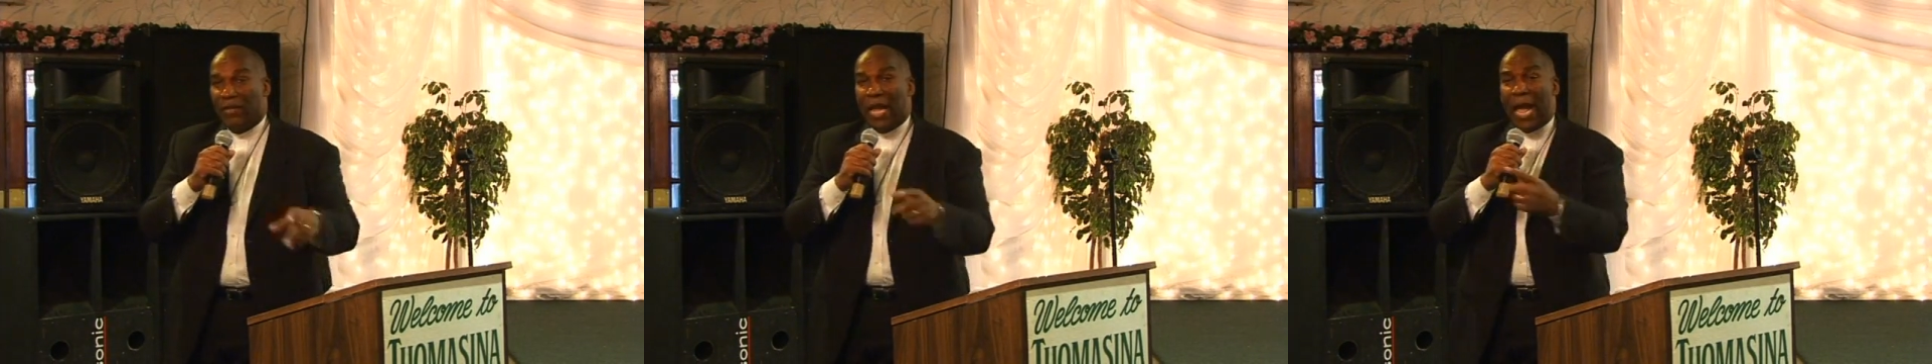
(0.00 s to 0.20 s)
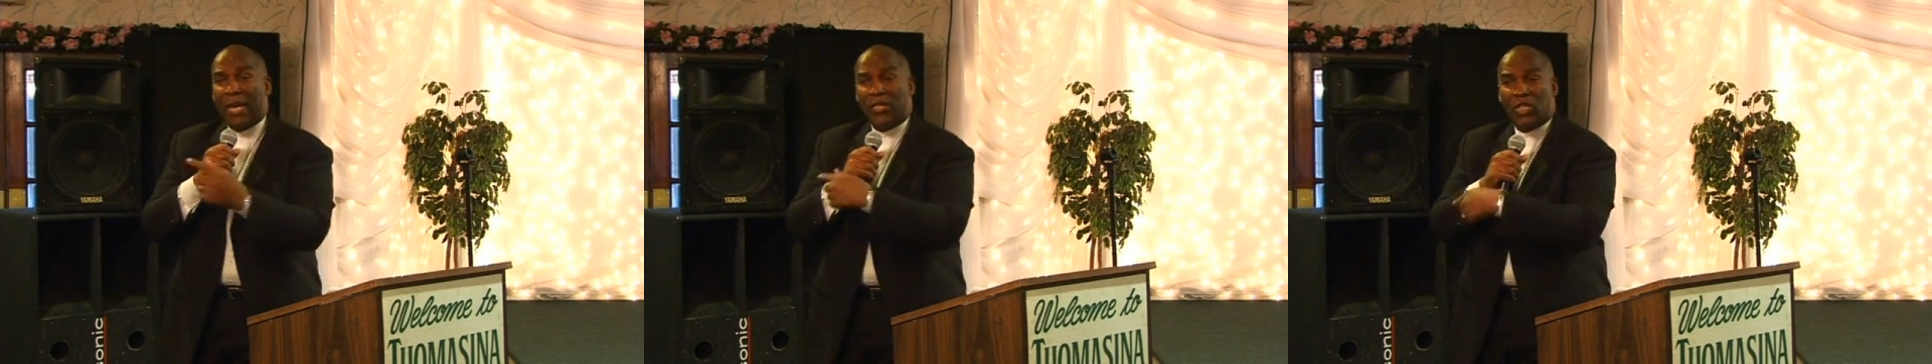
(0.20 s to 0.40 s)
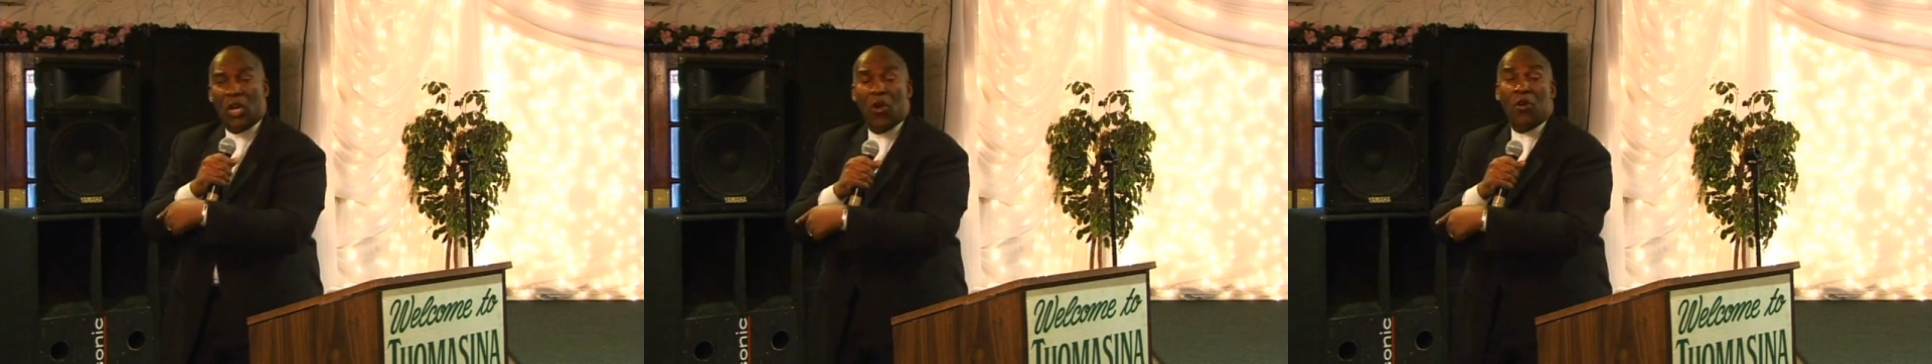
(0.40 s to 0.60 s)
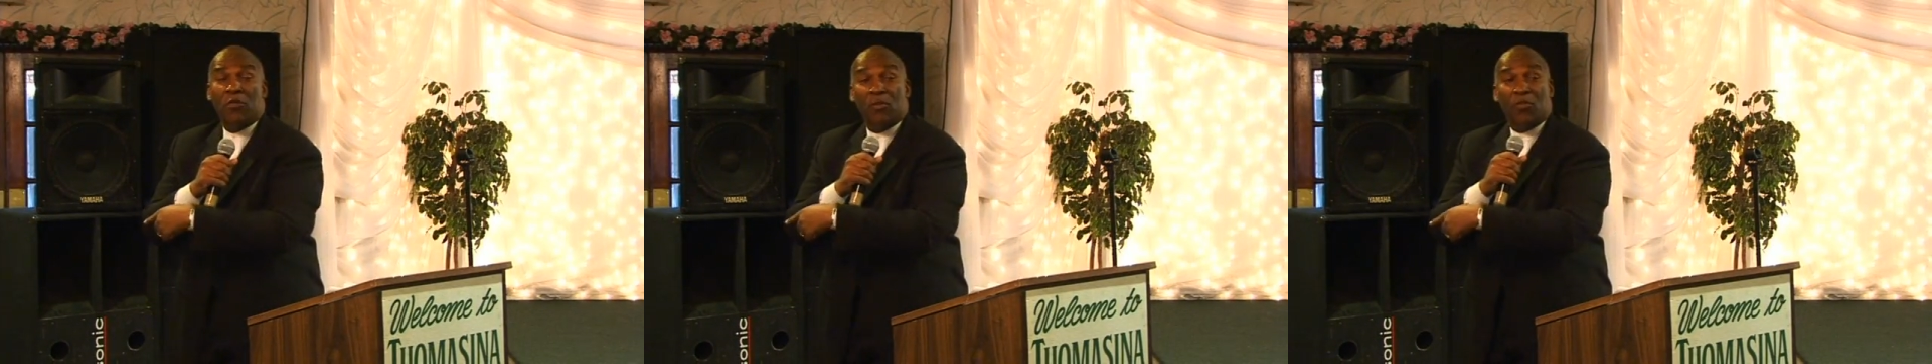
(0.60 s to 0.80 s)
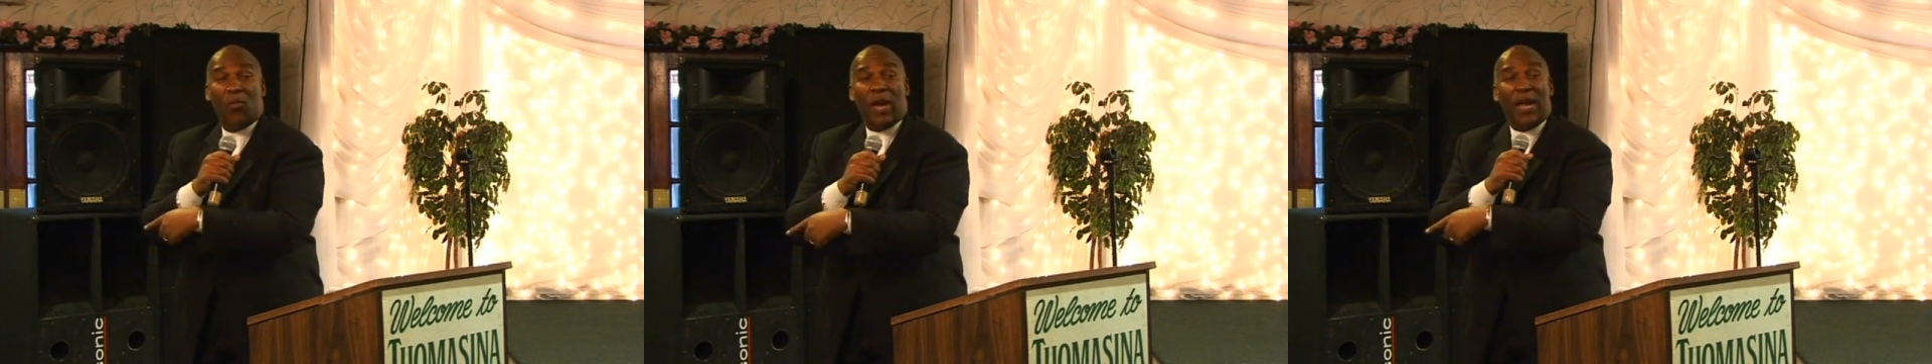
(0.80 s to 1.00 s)
I turned
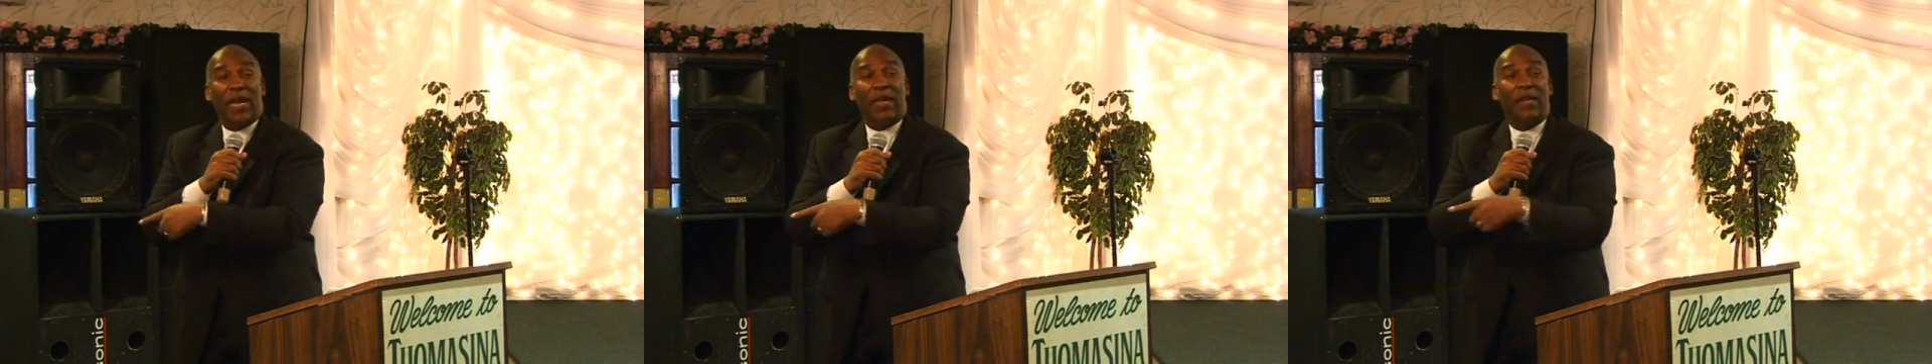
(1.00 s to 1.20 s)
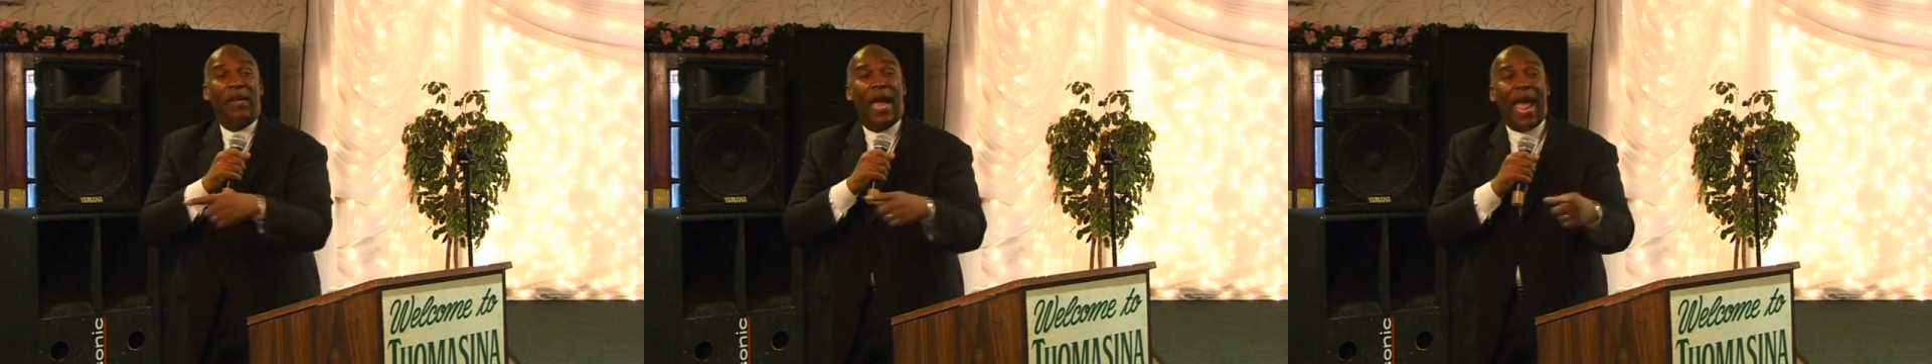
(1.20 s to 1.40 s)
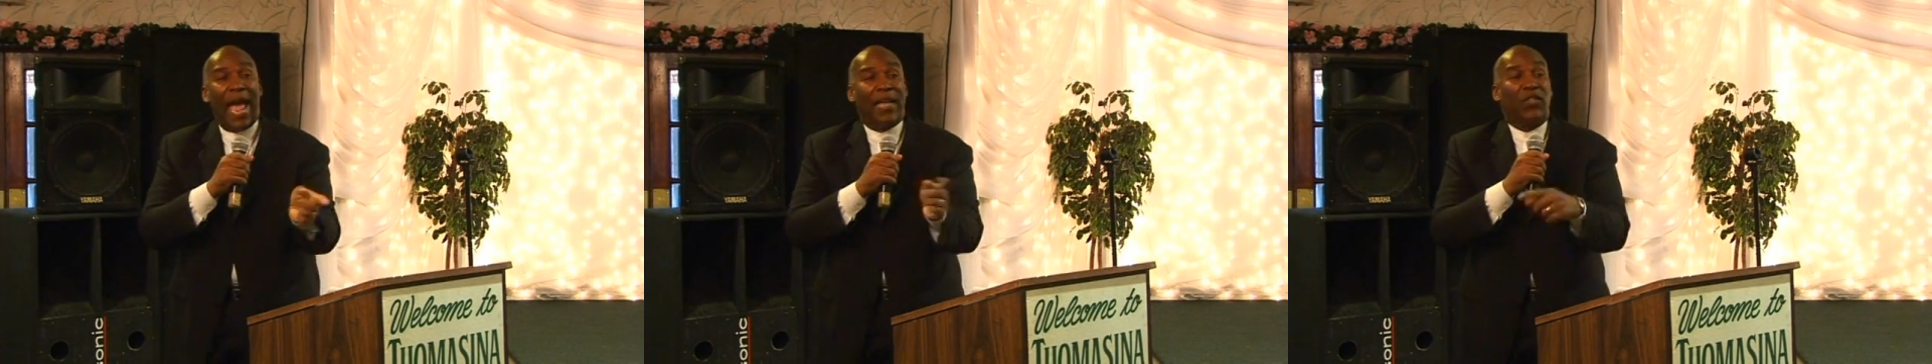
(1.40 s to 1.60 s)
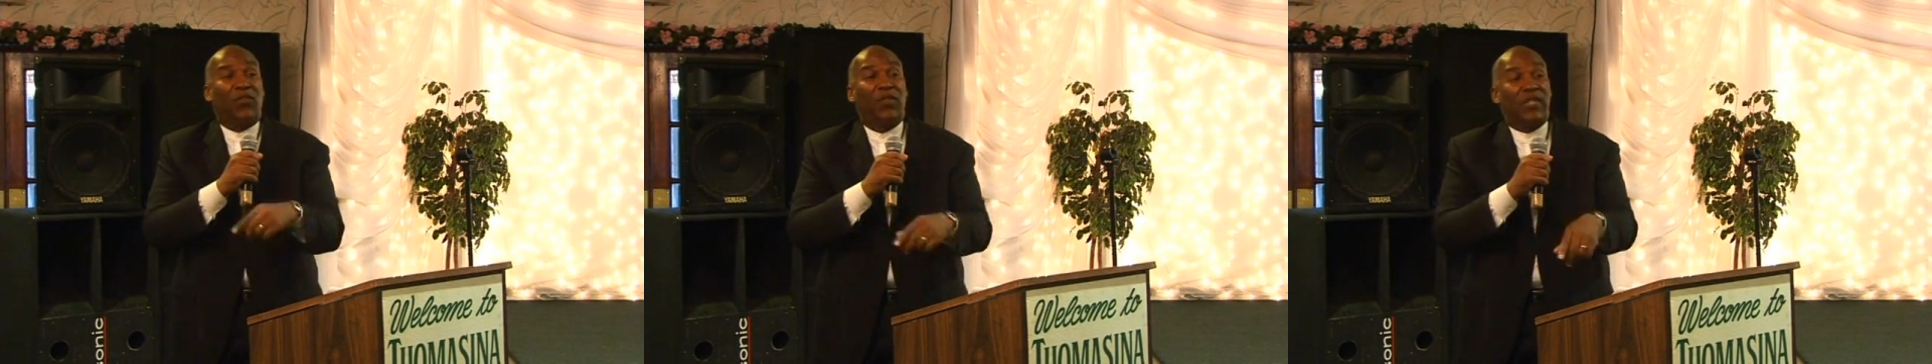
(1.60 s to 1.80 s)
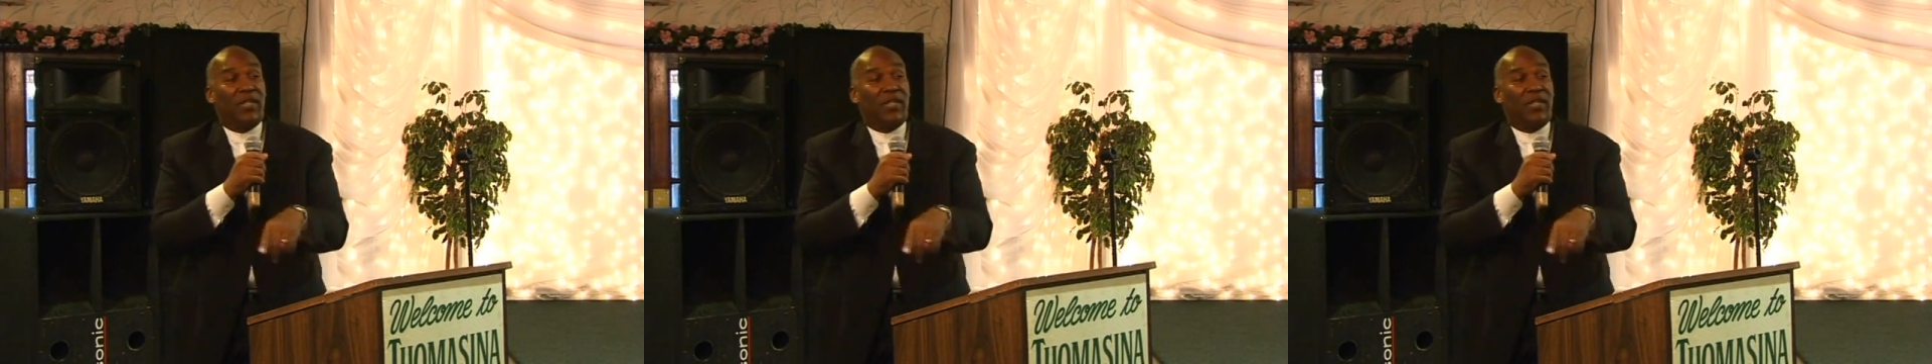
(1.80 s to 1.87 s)
away, asked for